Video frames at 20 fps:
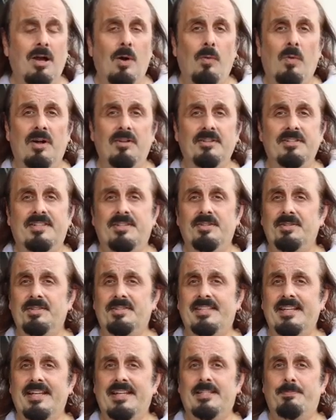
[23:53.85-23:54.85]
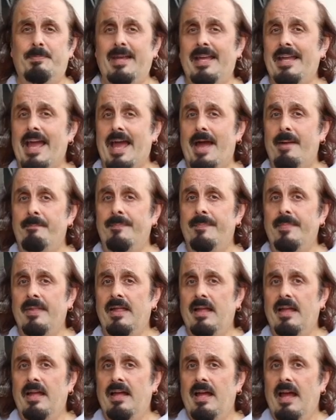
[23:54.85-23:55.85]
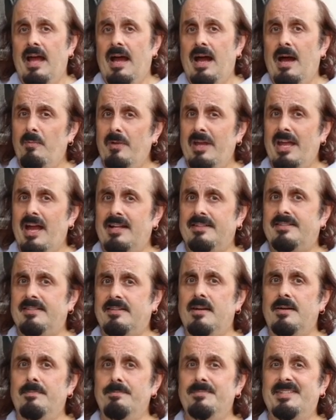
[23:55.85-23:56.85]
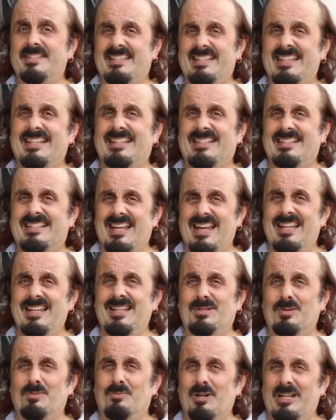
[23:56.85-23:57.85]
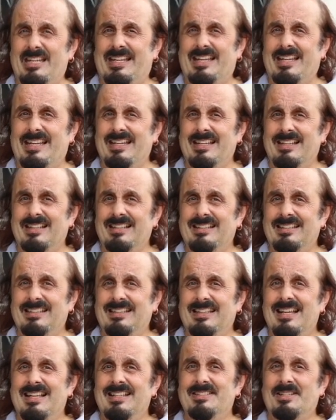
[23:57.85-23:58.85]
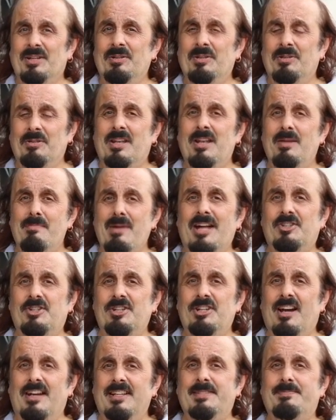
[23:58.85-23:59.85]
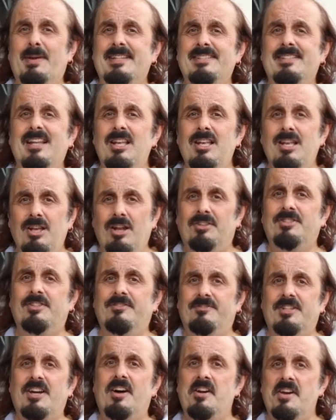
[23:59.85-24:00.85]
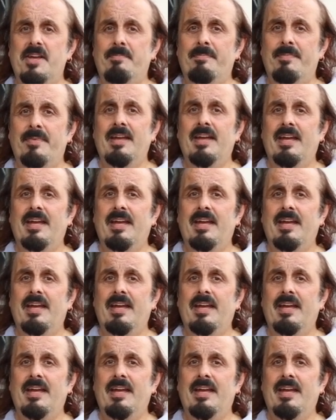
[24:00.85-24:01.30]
go on till 6 p.m. and we had to come 6 days a week. So you can imagine I spent a lot of time